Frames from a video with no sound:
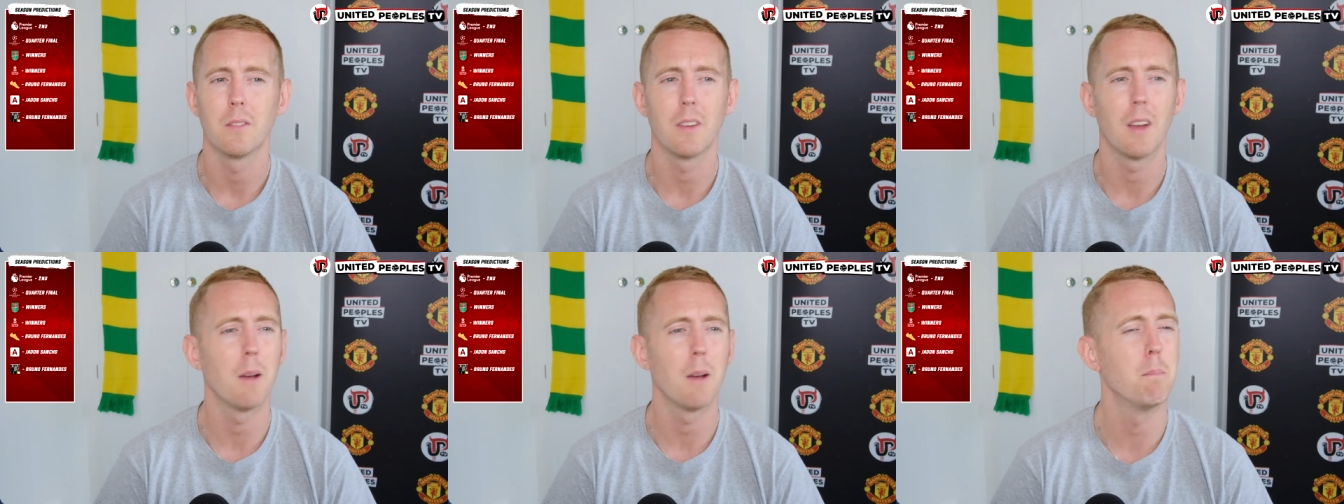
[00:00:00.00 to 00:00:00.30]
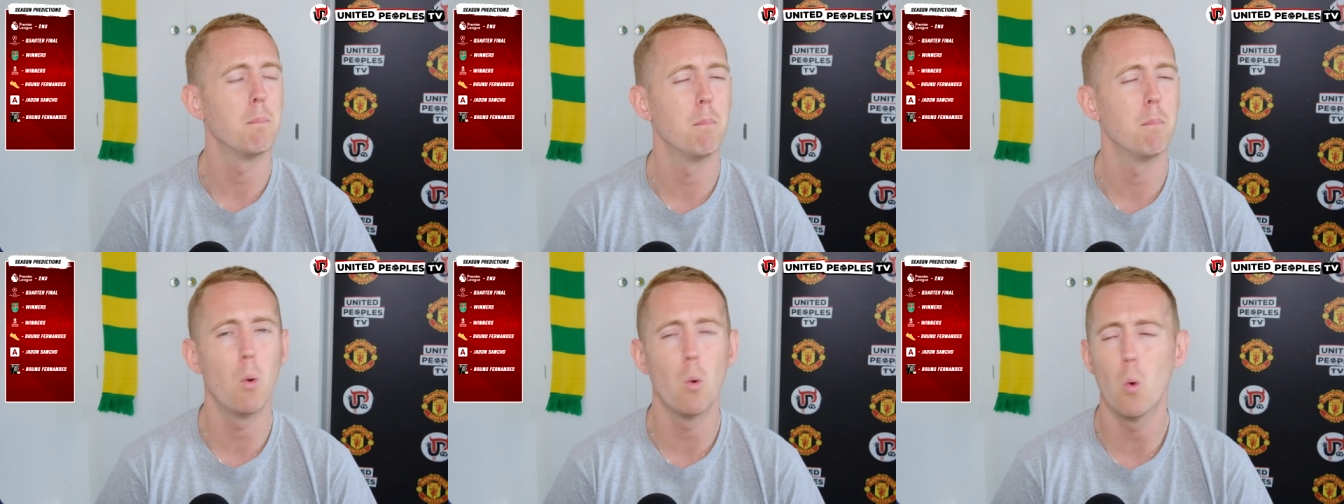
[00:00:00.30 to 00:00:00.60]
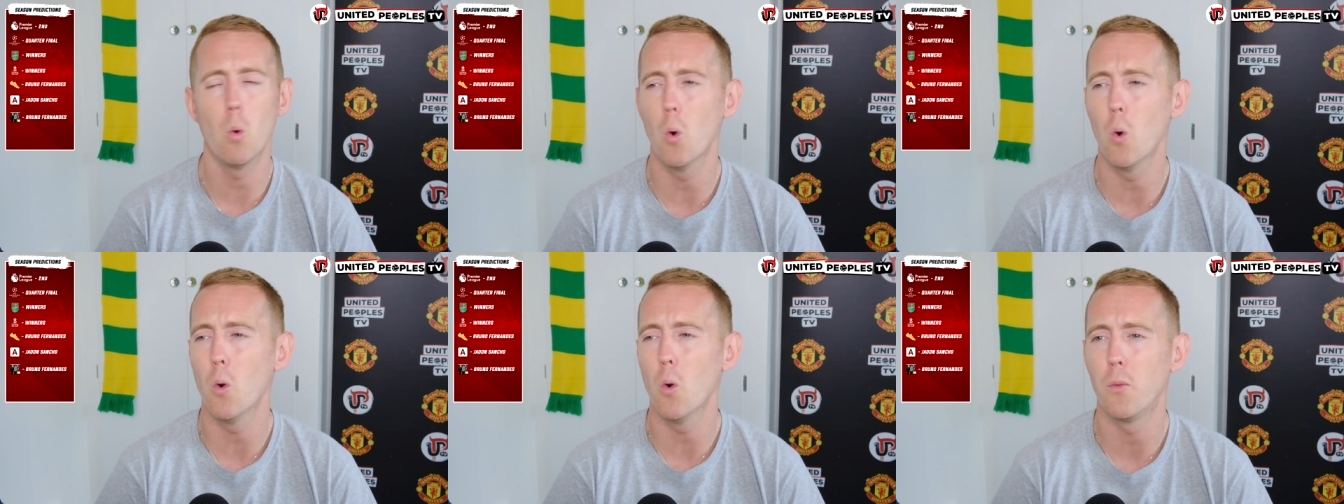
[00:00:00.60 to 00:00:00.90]
and
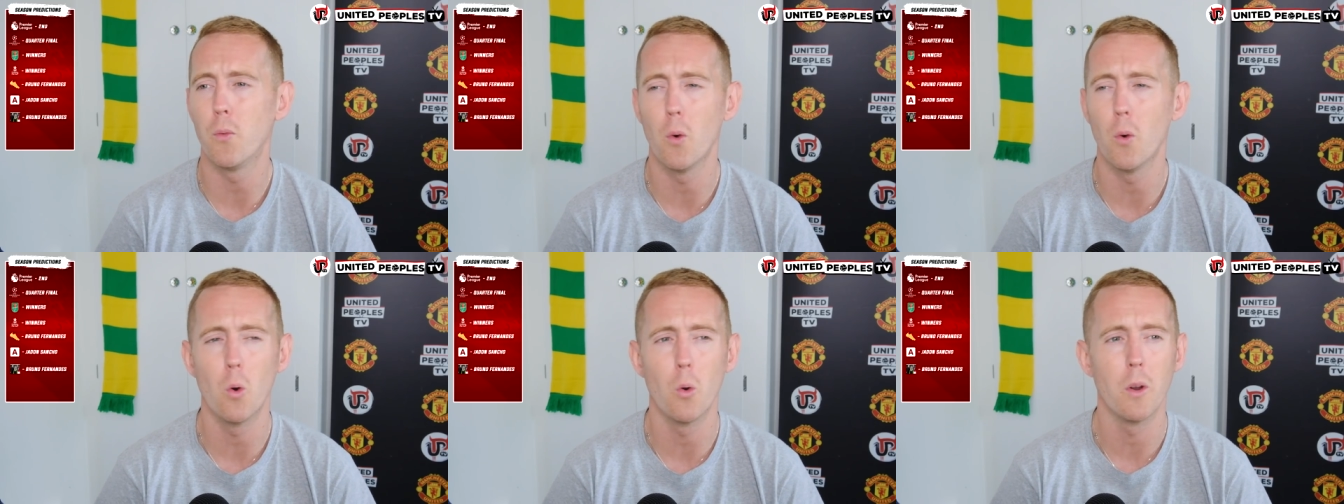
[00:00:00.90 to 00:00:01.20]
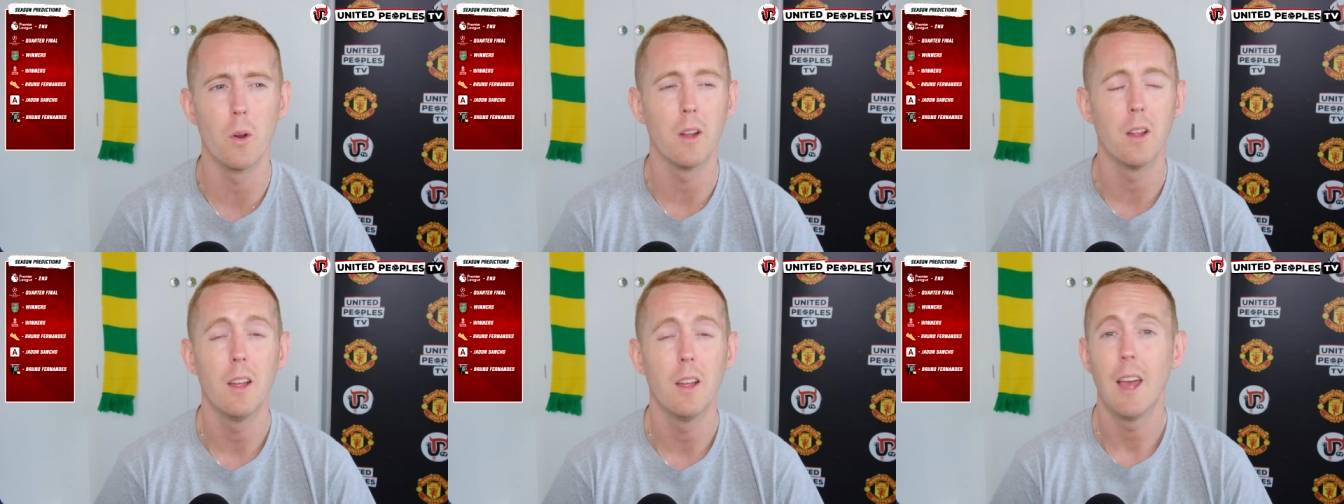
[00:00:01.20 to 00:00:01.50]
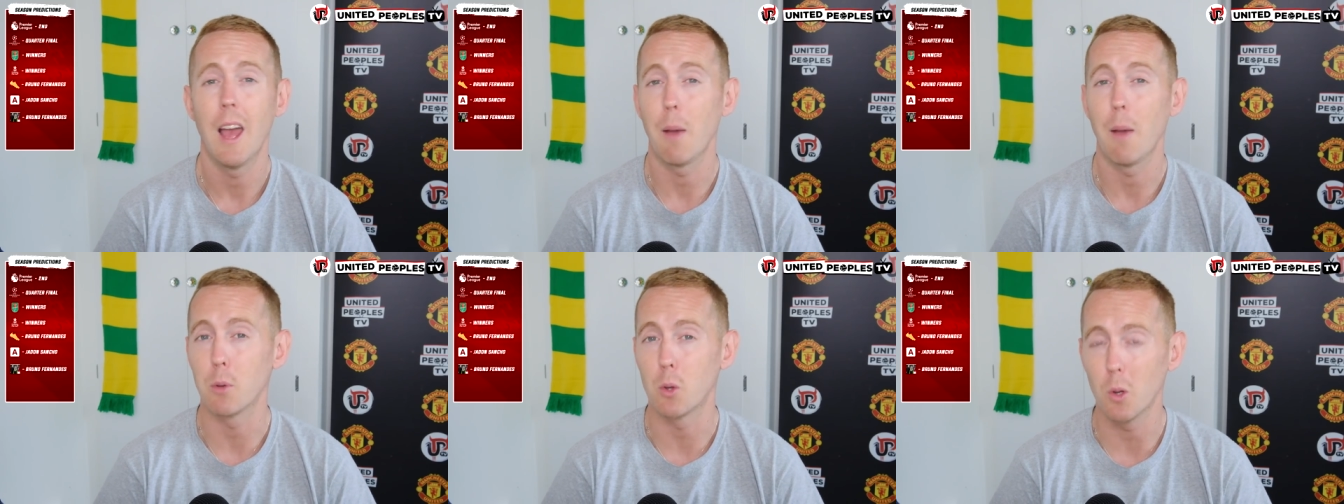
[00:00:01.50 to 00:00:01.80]
more for it.
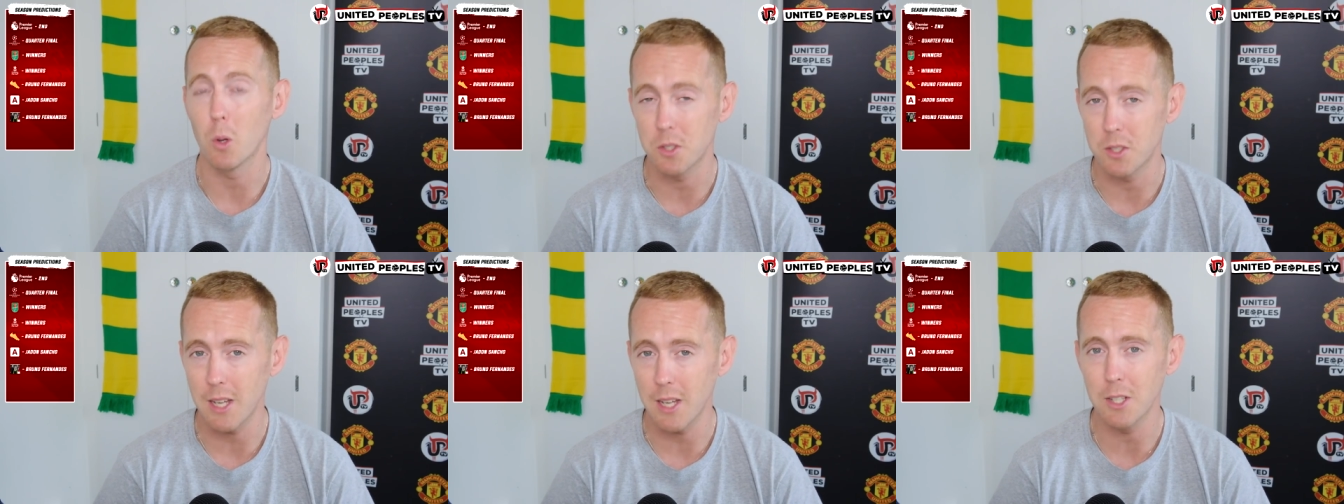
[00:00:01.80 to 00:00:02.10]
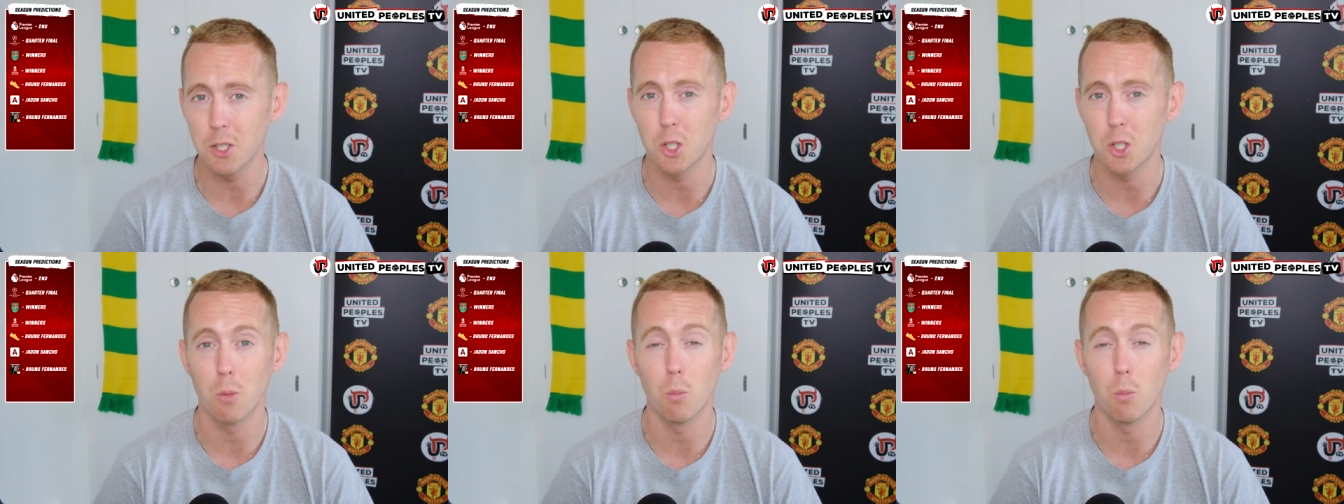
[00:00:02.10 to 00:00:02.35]
And we've got Sancho.